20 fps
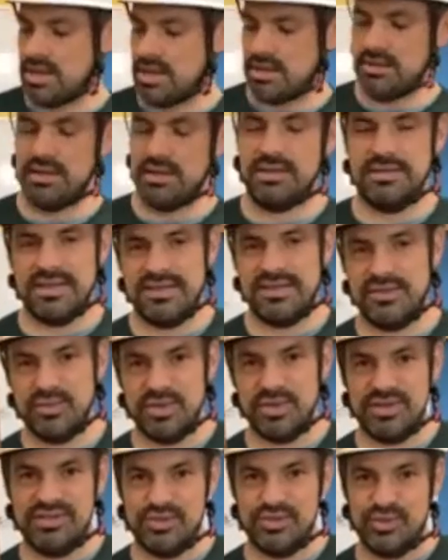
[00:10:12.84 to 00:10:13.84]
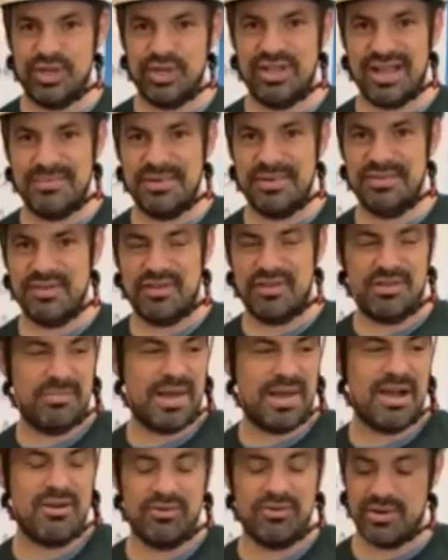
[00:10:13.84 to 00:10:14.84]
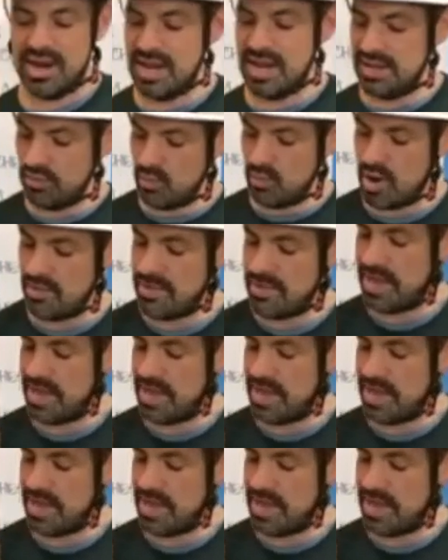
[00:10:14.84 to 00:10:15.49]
because that's what tree climbing is all about, right? While my